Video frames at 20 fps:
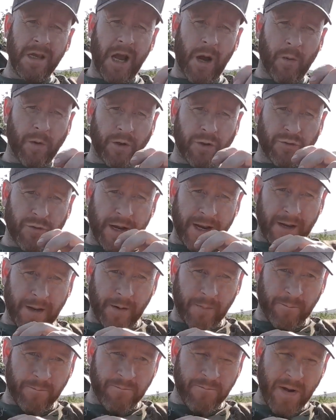I want to try and
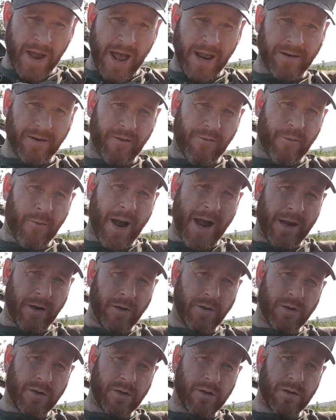get a bed of
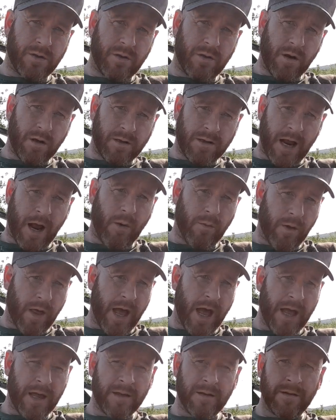maggots down
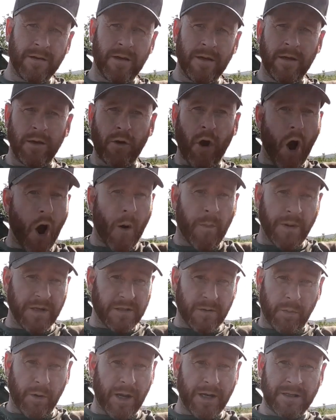there, carpet
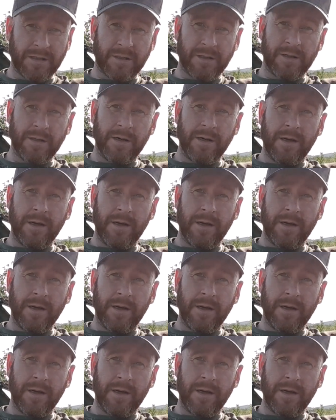the place.